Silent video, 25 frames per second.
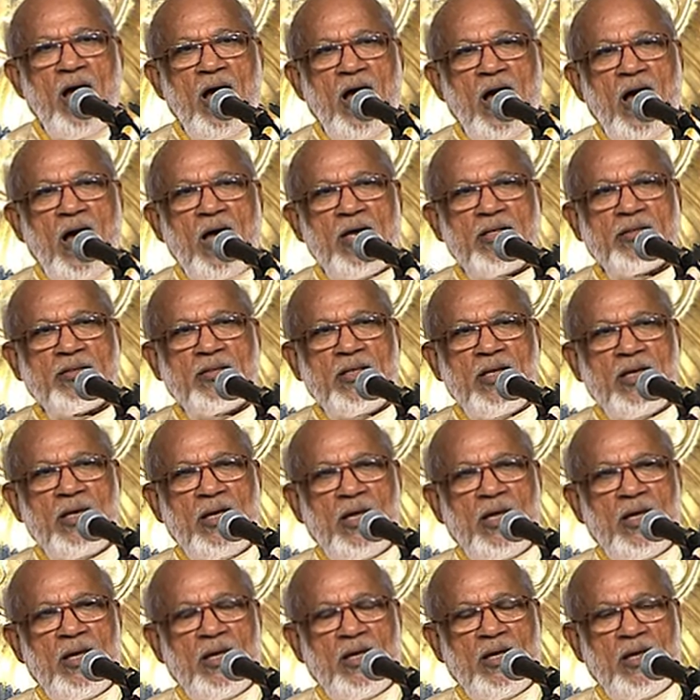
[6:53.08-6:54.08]
As
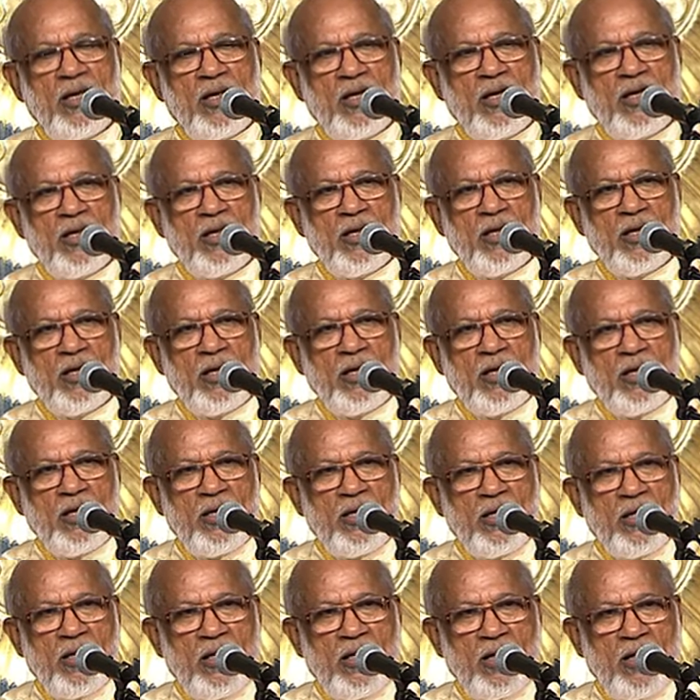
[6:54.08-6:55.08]
the
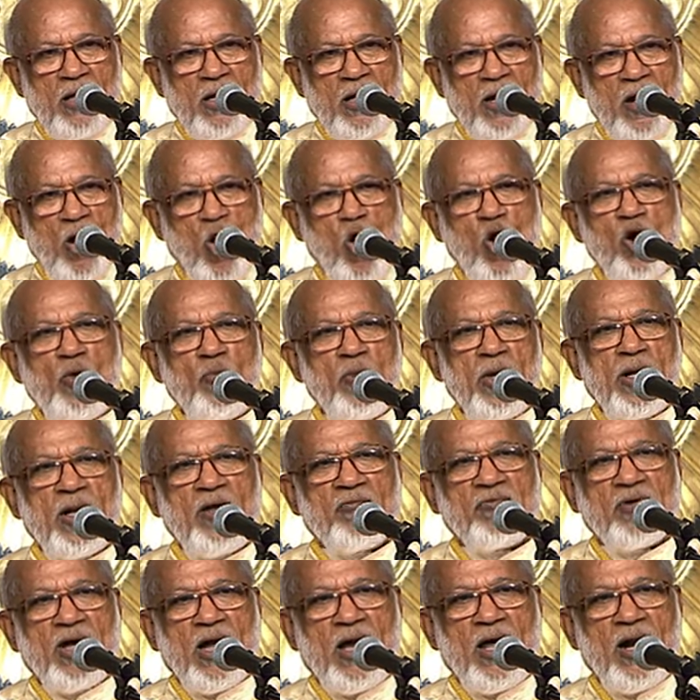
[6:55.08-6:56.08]
government
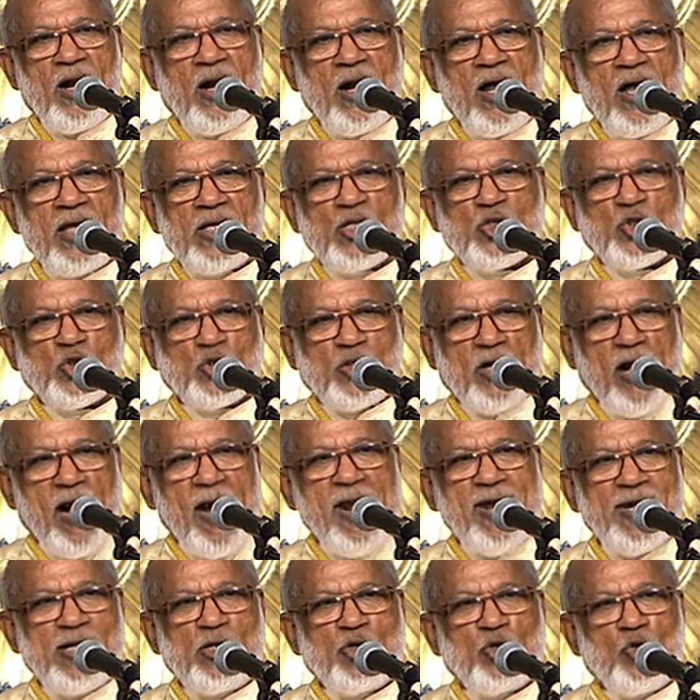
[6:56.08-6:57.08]
of Kerala is
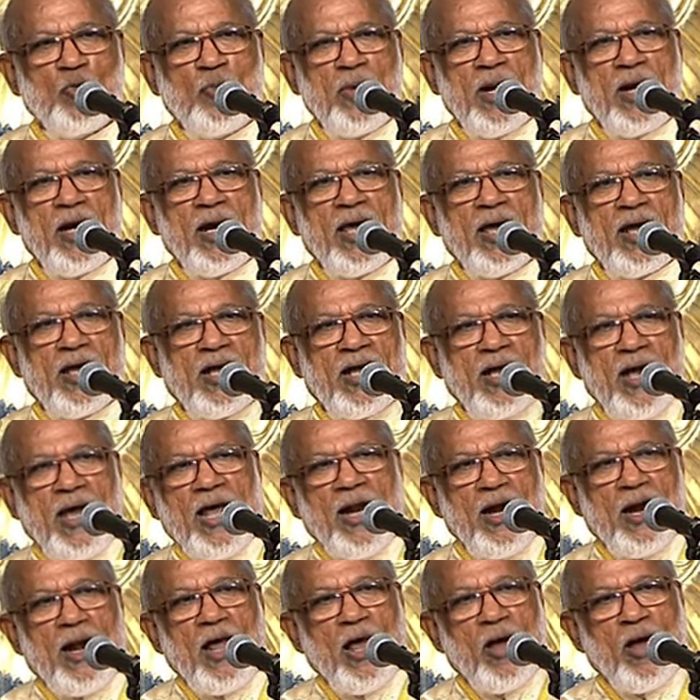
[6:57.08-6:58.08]
trying to build a
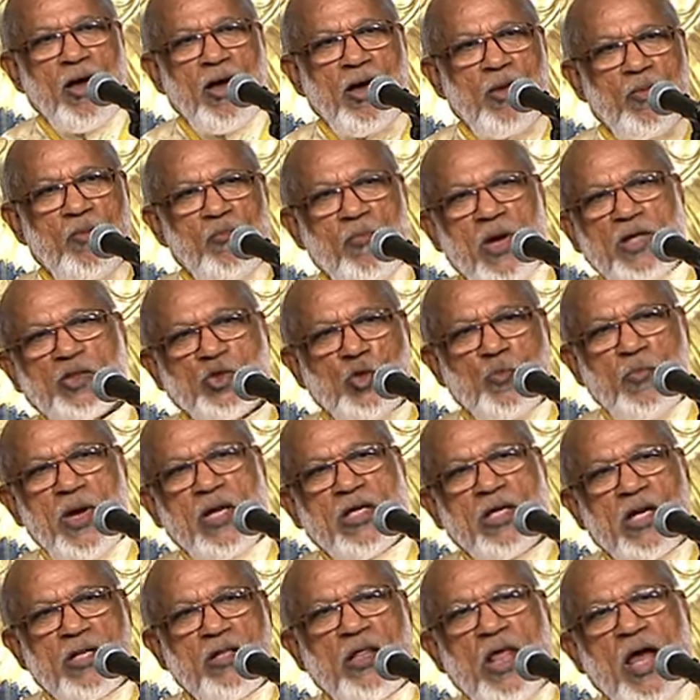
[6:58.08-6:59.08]
Kerala much
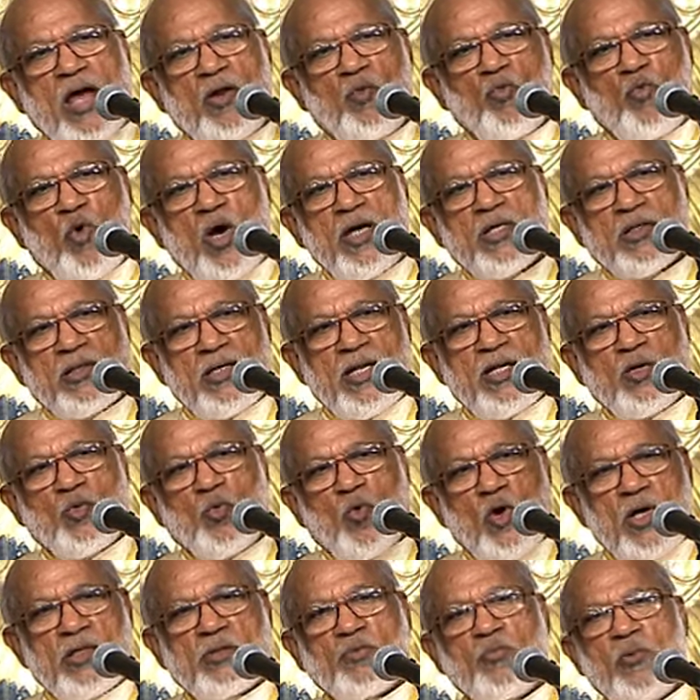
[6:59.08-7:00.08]
better than what it
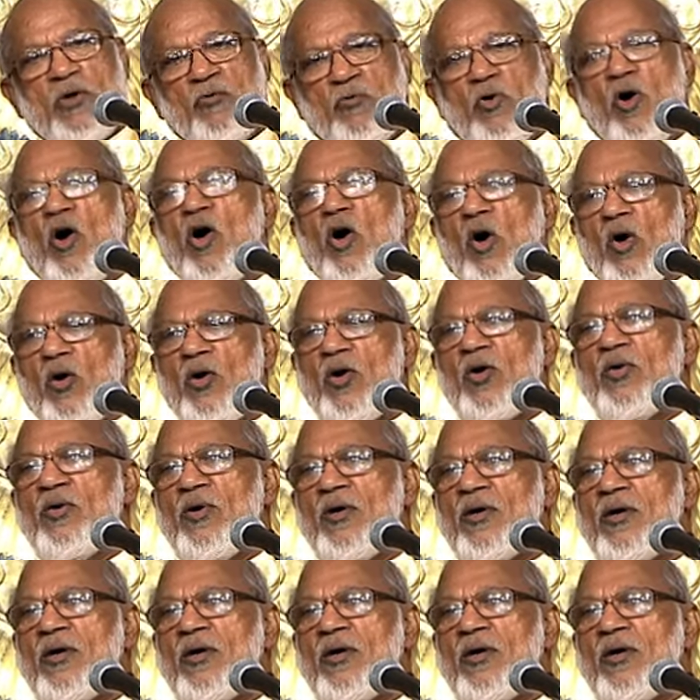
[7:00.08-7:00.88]
was before,